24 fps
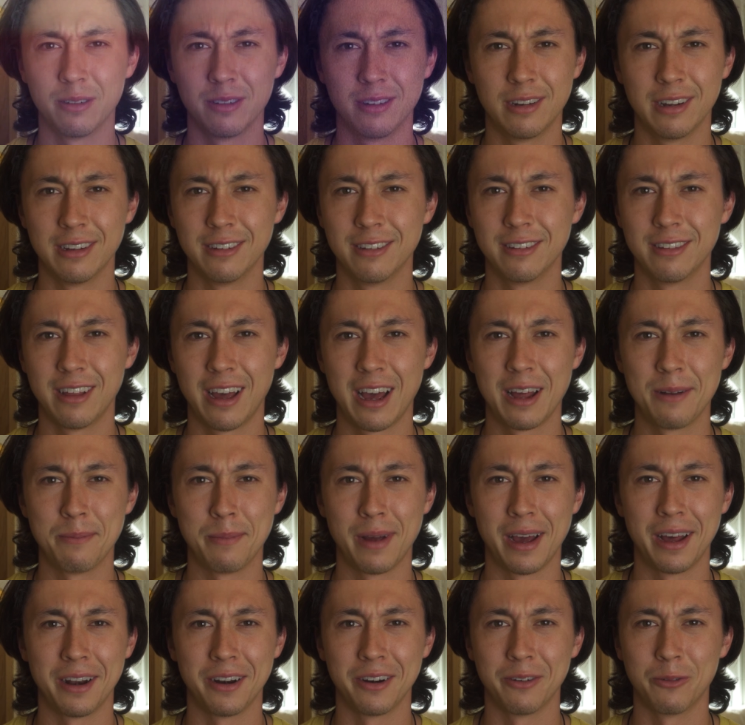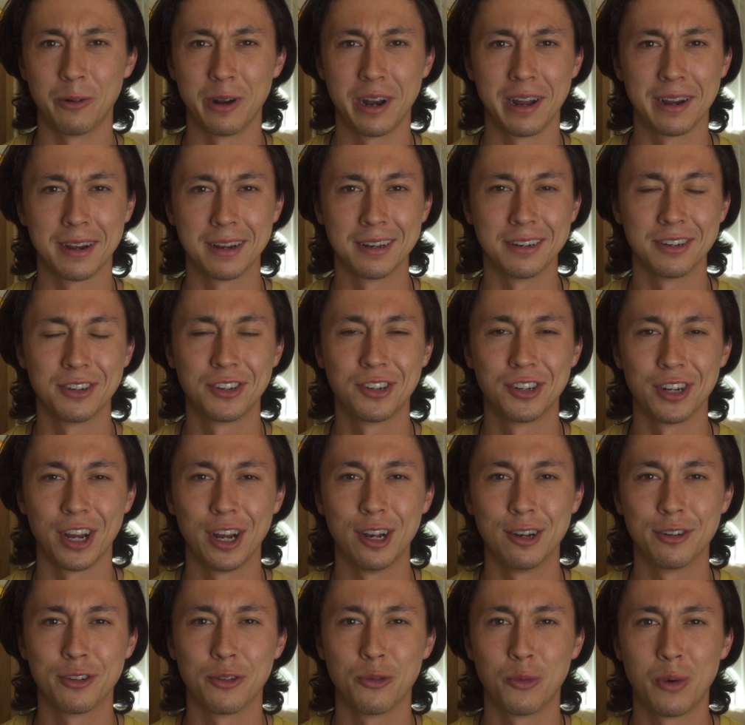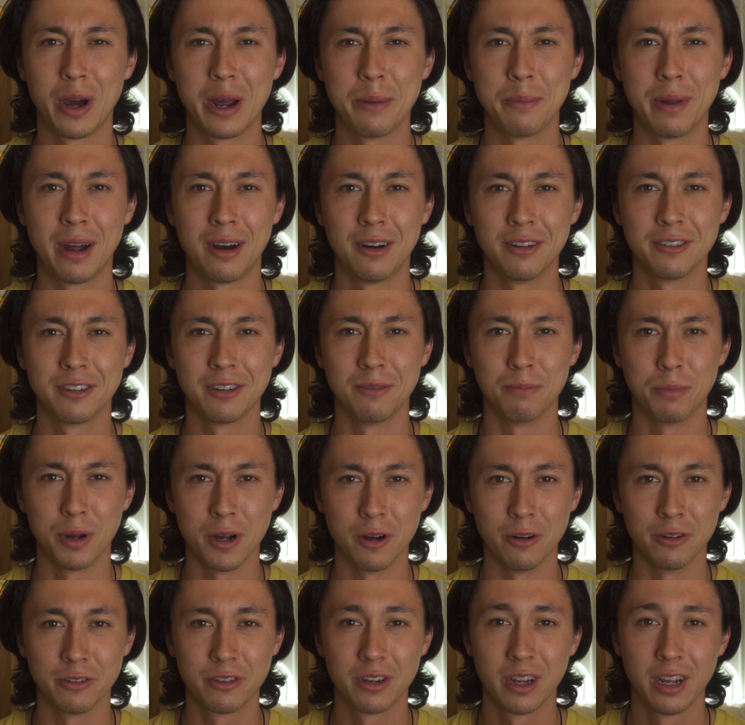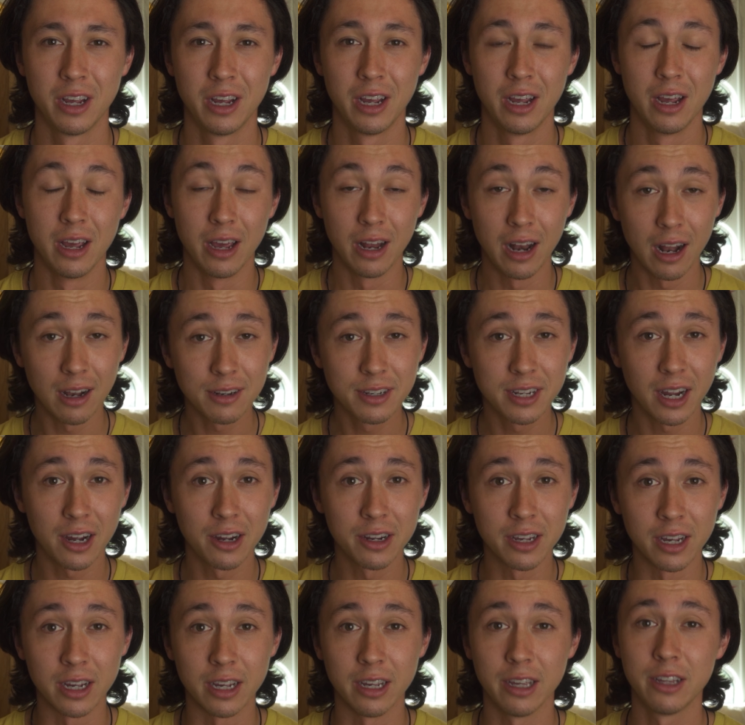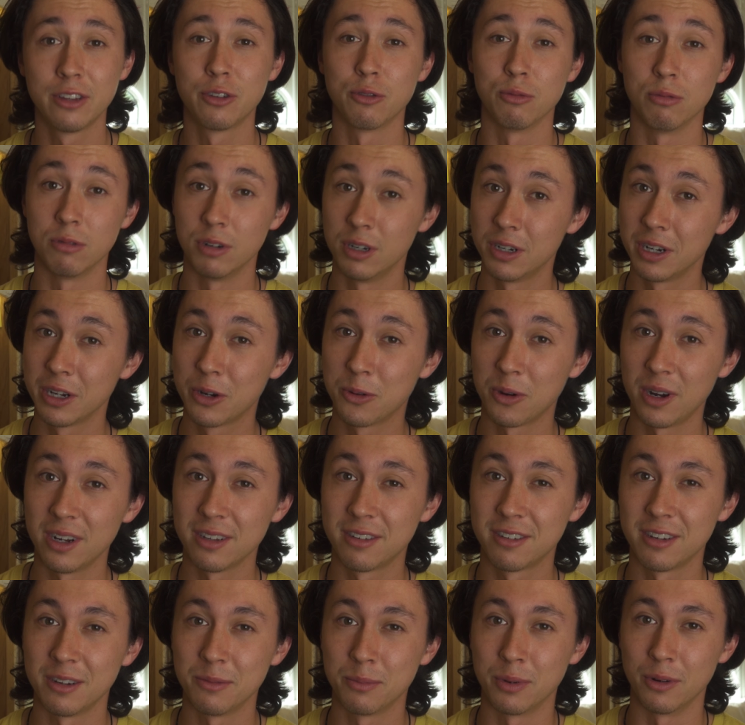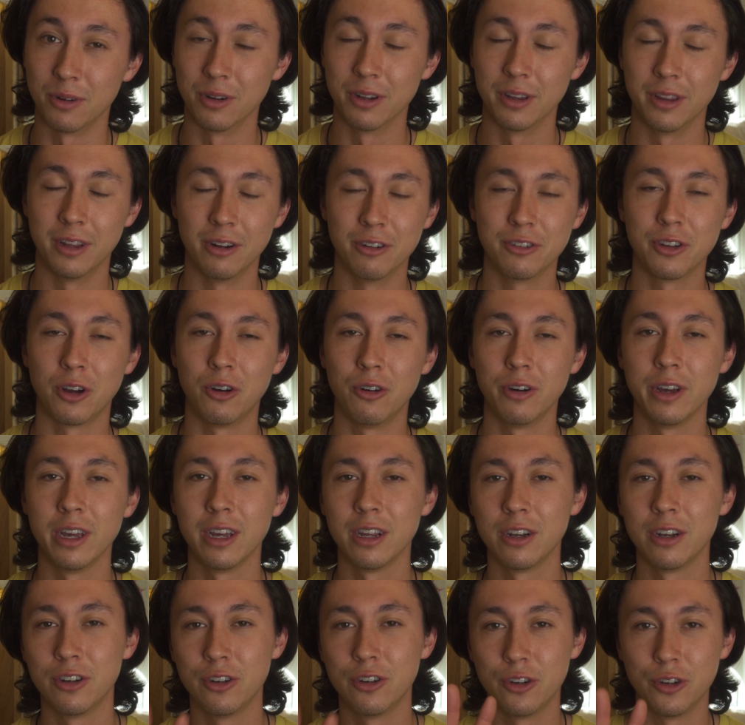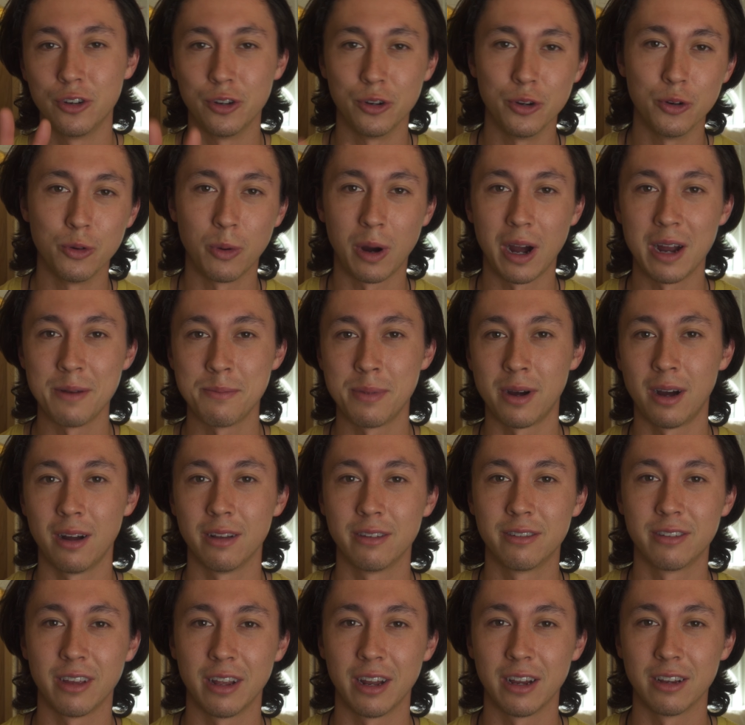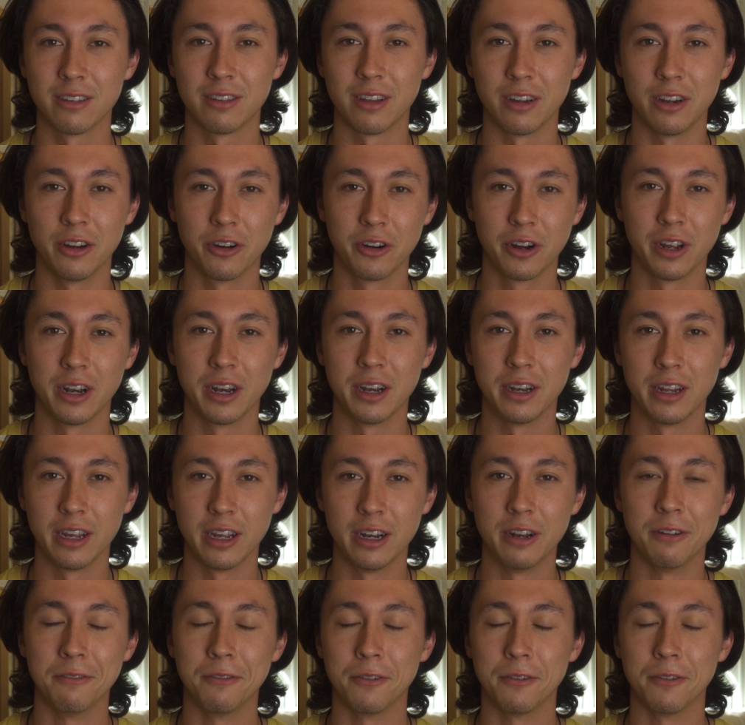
does that matter when I can just change the white balance in post? And I'll tell you, it's really quite simple. There's only 2 white balance settings that you're going to need